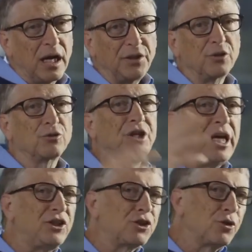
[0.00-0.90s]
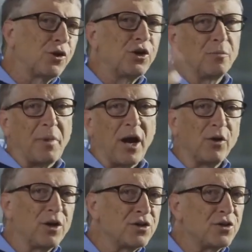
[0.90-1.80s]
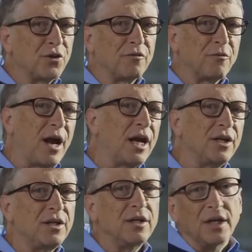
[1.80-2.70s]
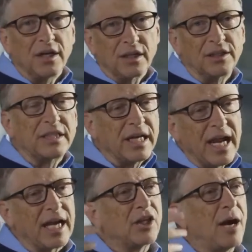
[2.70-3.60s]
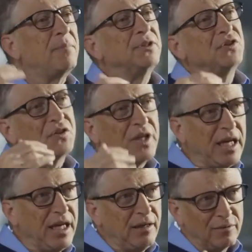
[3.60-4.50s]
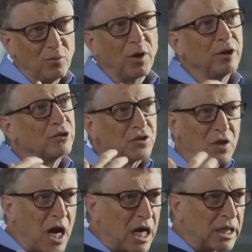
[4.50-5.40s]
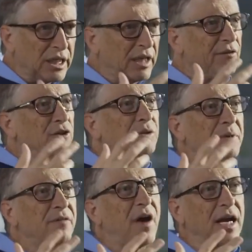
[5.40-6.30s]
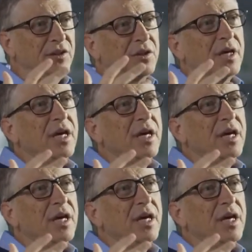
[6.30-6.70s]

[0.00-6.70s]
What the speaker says: your teacher or your parent or your friend can connect up and see where you're stuck and give you some advice.